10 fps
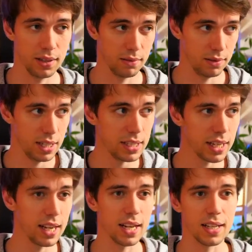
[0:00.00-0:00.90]
sees
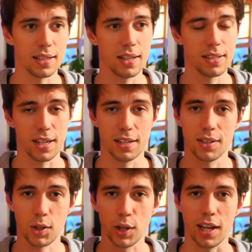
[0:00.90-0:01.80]
that and then
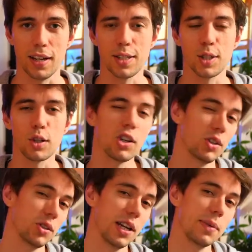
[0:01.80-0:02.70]
says, okay, let's not show
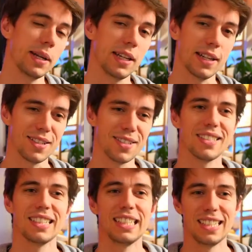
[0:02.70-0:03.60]
it to anybody else.
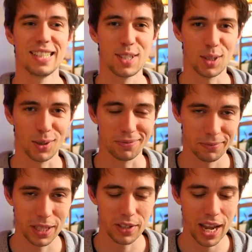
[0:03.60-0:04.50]
So
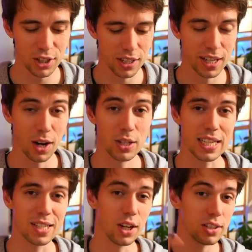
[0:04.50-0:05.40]
what actually counts
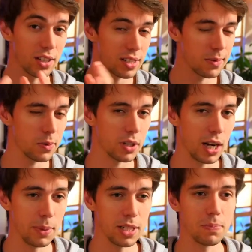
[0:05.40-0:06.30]
is not just
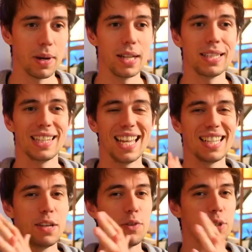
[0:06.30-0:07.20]
subscribers, but then
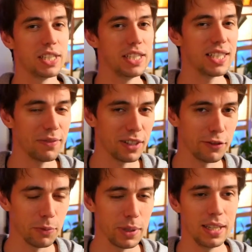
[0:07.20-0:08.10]
if you see something
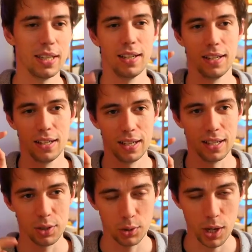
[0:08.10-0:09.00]
from me,
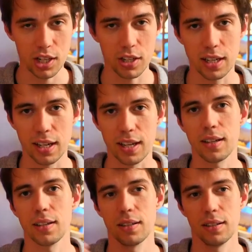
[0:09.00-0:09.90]
to actually
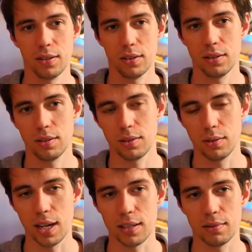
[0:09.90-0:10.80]
click,
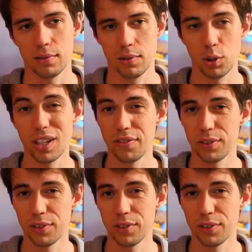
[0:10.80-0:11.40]
to give